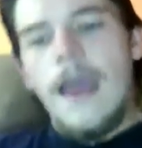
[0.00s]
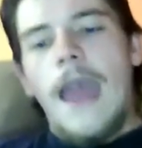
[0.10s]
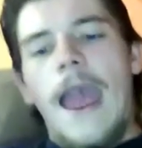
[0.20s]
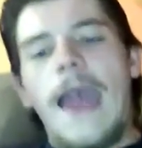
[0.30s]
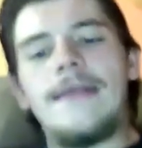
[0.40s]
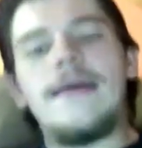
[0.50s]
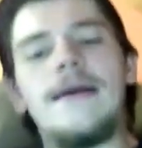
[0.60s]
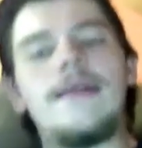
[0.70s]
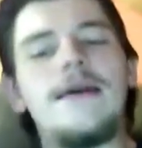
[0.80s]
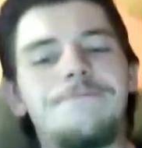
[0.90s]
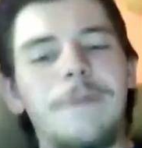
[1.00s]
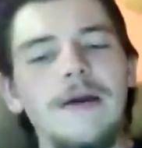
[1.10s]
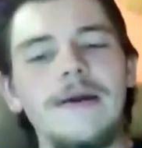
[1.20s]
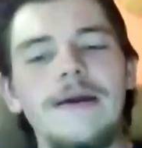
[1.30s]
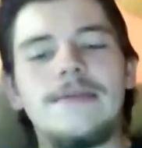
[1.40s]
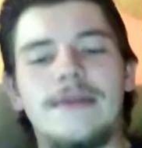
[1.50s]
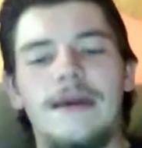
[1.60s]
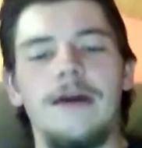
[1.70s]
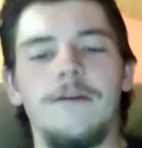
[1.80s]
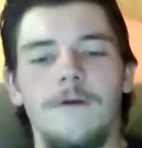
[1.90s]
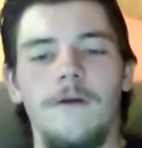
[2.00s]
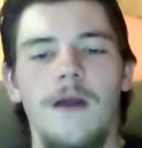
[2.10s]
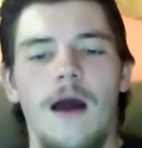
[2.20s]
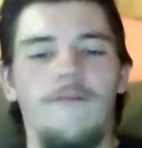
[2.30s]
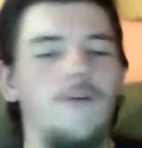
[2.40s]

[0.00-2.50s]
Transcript: And then experience counts for a lot.